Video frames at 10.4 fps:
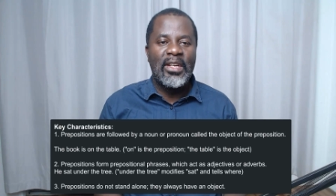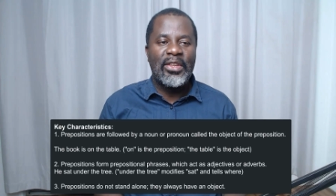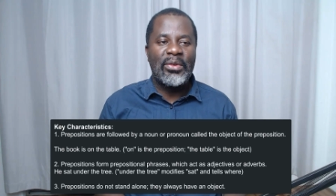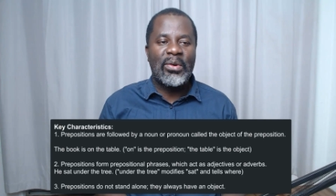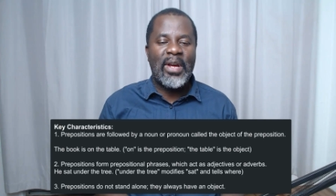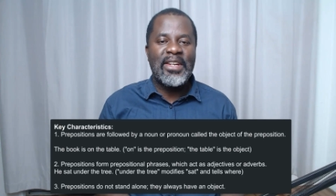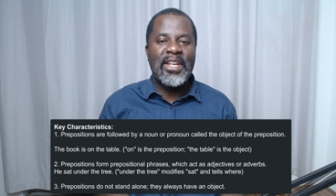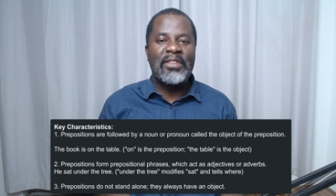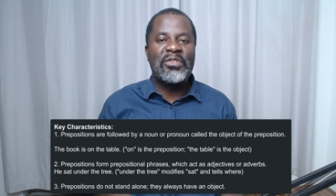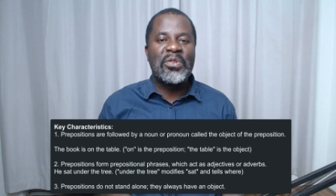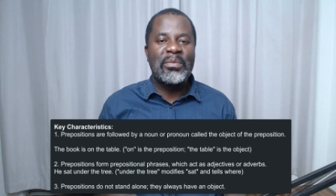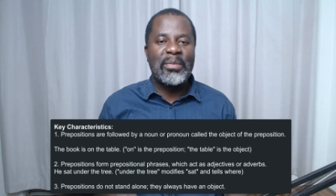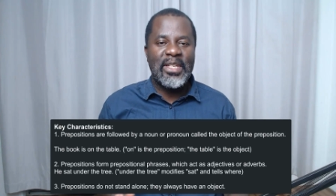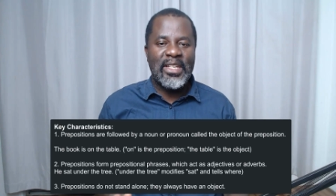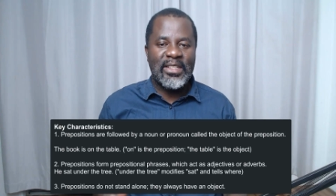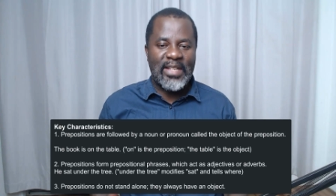You can't have two
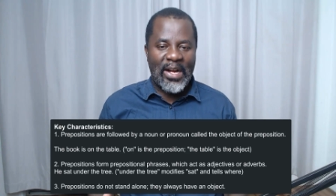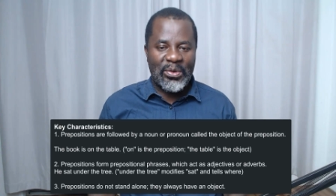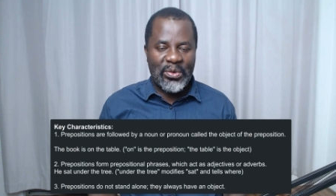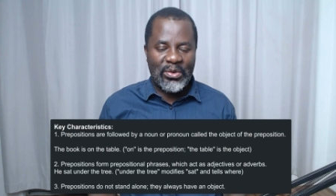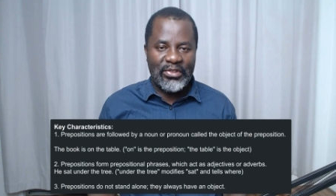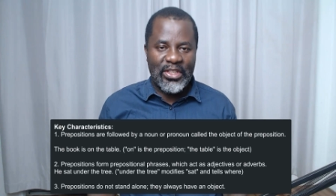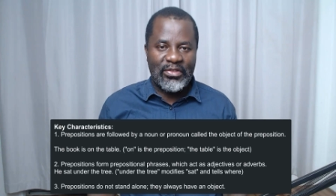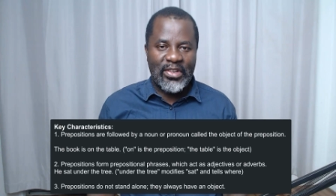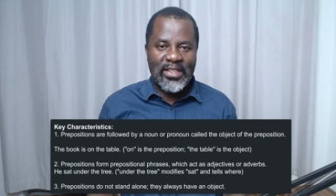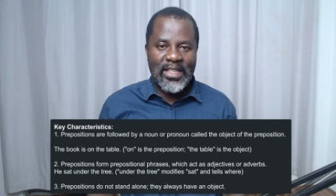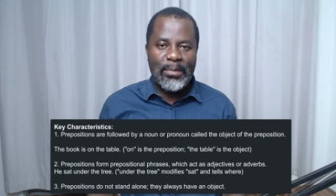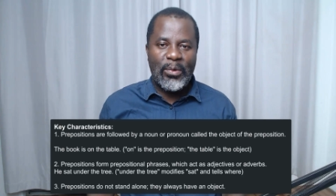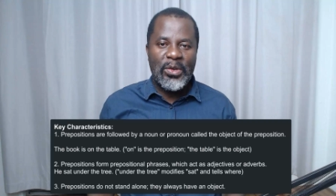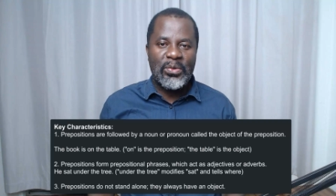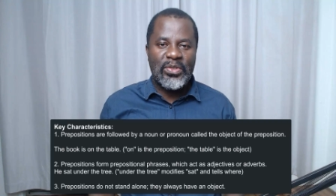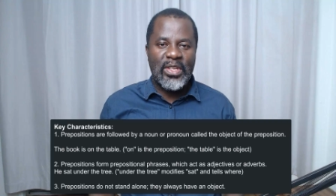meanings out of it. For example,
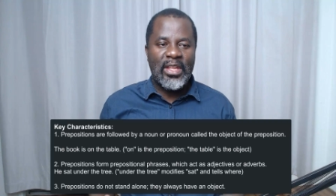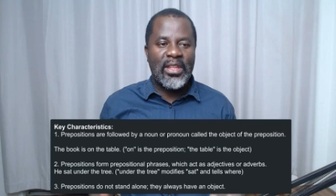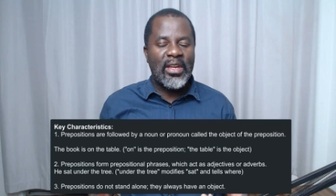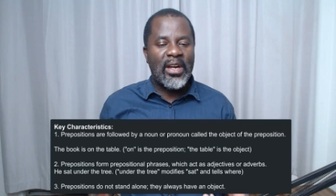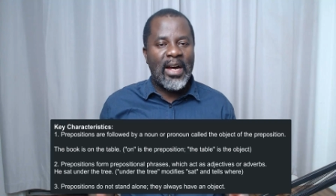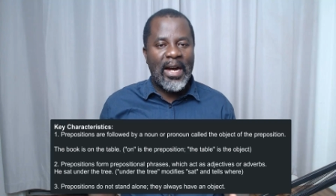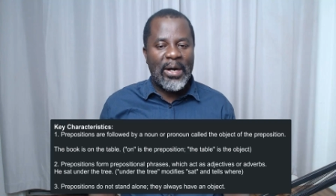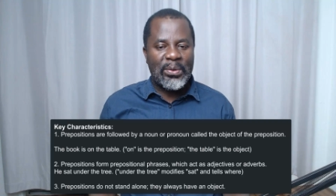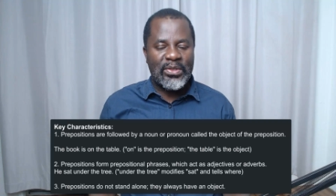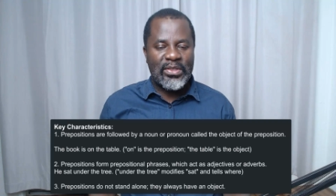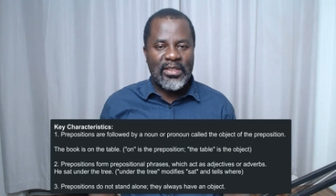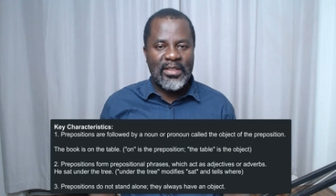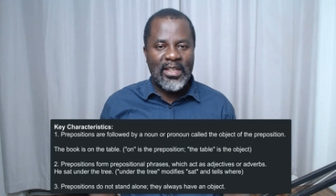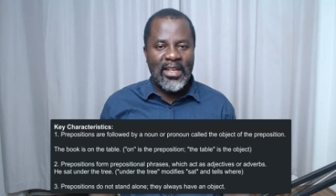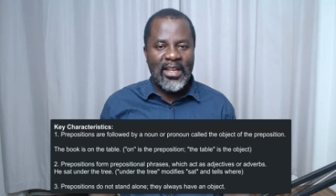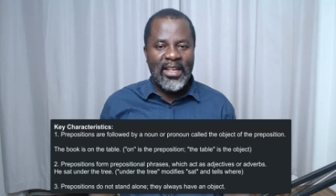when you say the house,
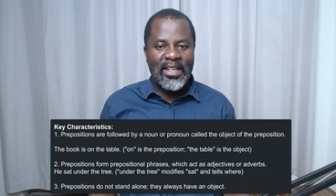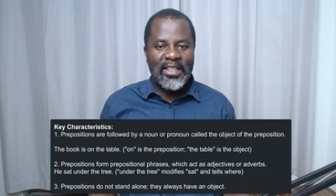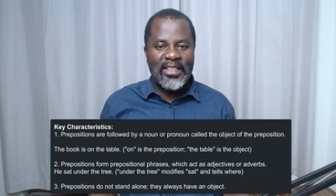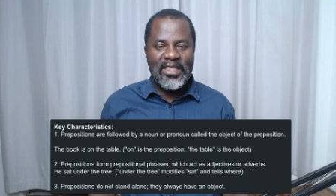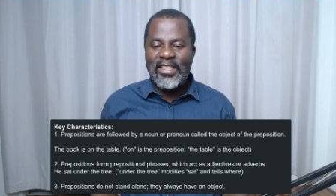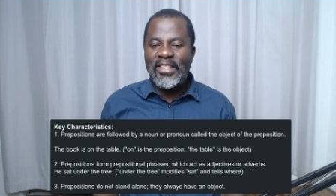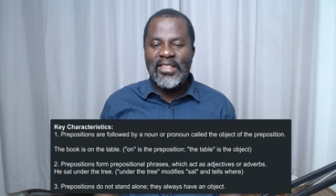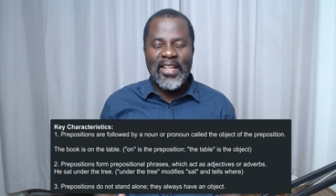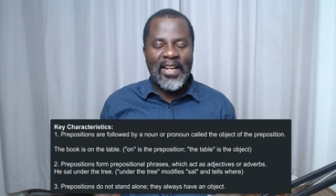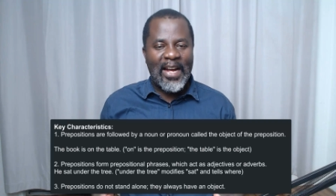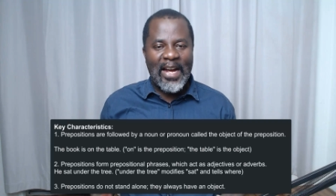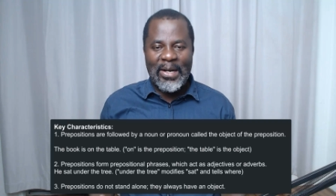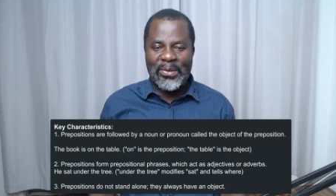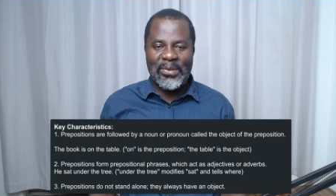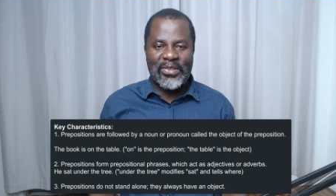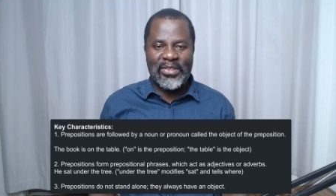it is the
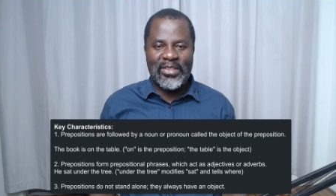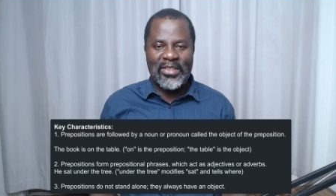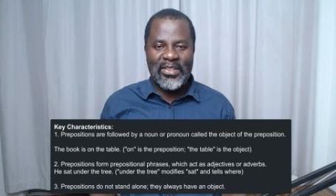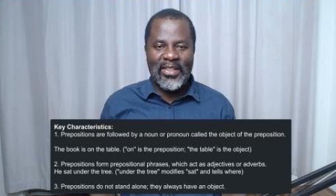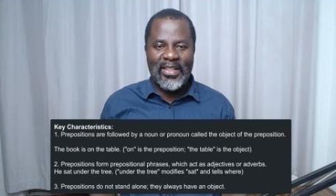house.